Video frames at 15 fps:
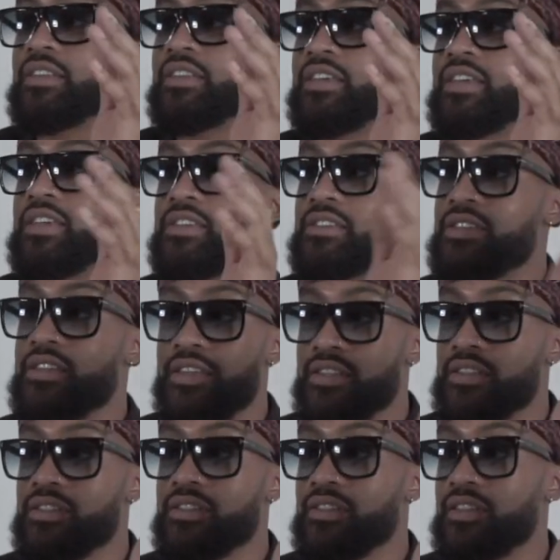got the
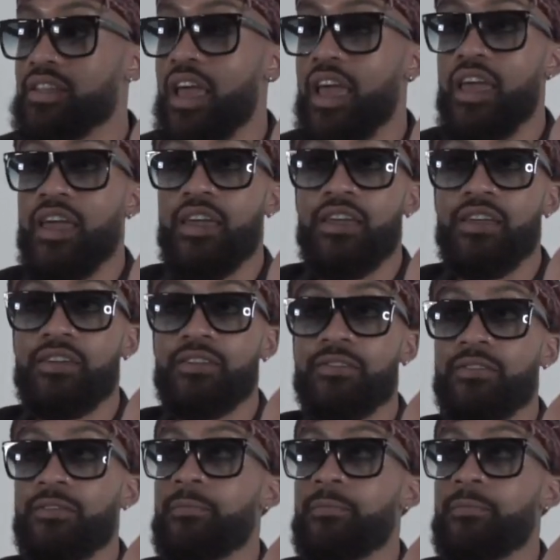easiest A in,